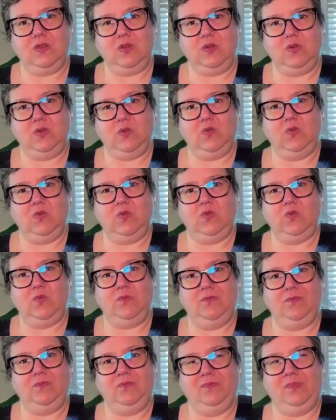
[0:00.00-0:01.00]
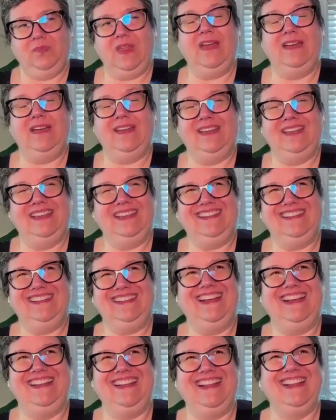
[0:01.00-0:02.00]
So
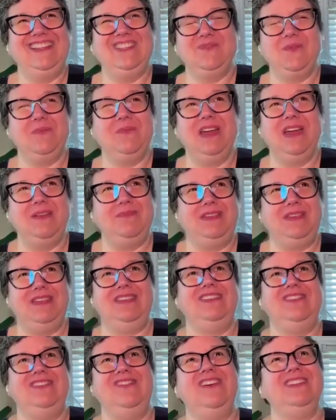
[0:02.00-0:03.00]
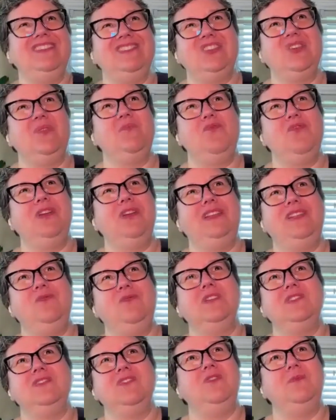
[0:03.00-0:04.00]
that's remind me, you know, at some
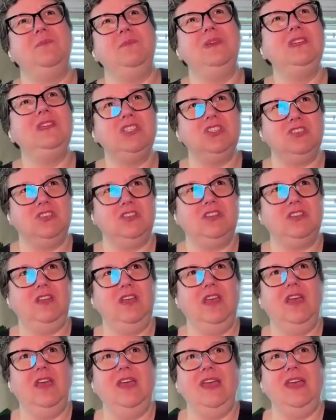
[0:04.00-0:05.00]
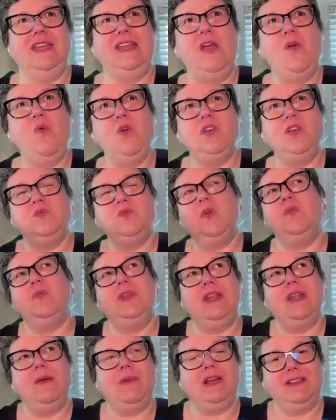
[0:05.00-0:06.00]
point he was on a mission and I
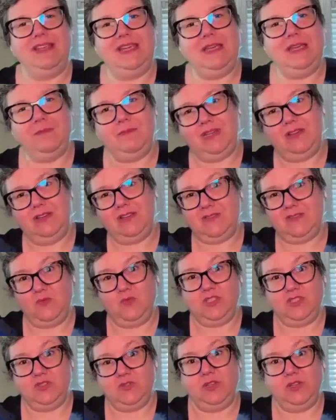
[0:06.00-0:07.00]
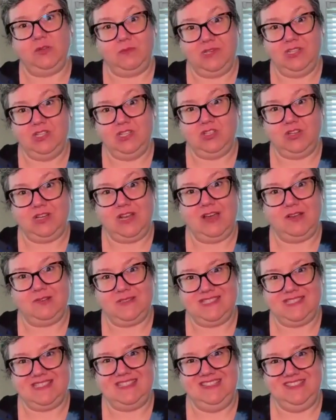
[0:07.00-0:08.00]
was worried about him because he was doing a
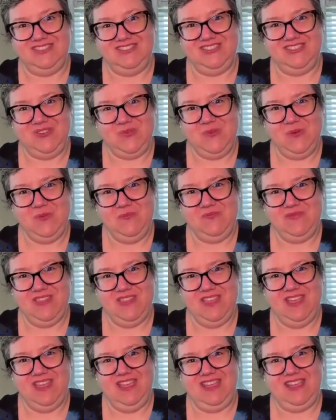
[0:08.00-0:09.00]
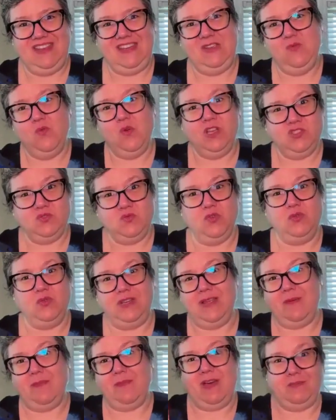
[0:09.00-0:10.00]
mission out sea, you know, and he
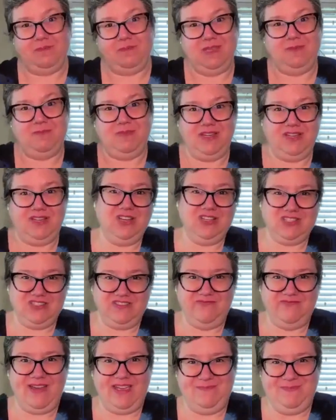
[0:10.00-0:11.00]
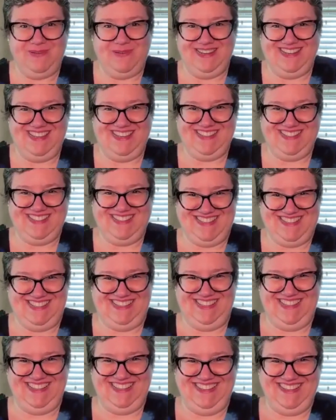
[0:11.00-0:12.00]
was worried about me because of my
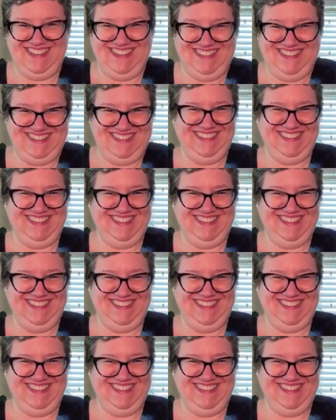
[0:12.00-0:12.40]
PTSD.